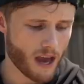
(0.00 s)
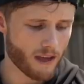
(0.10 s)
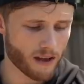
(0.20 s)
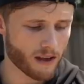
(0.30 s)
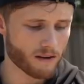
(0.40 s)

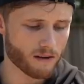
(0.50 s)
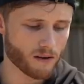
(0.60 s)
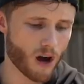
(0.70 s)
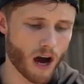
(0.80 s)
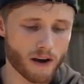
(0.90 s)
And then
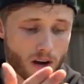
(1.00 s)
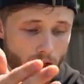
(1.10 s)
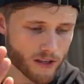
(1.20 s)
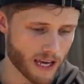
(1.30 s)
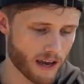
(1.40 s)
on
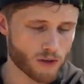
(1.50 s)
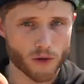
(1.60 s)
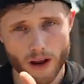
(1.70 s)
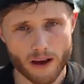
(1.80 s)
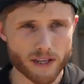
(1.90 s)
another day, do
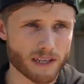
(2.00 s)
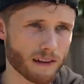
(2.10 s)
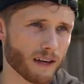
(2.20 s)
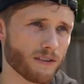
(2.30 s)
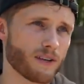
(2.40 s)
your heavy
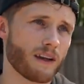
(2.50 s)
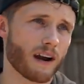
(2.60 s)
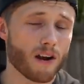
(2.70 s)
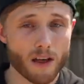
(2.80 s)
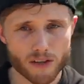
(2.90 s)
deadlift, and then
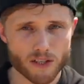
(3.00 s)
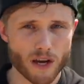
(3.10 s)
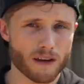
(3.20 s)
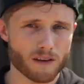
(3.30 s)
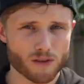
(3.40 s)
on another
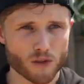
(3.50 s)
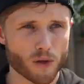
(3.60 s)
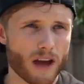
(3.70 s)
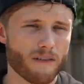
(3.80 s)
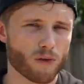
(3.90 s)
day, do
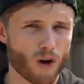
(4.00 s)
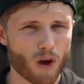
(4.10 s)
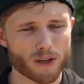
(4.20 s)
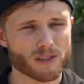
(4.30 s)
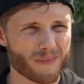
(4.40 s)
your heavy
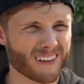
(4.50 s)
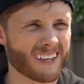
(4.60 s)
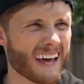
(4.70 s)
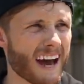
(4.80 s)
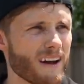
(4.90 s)
row or something
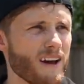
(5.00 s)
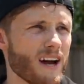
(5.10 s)
like that.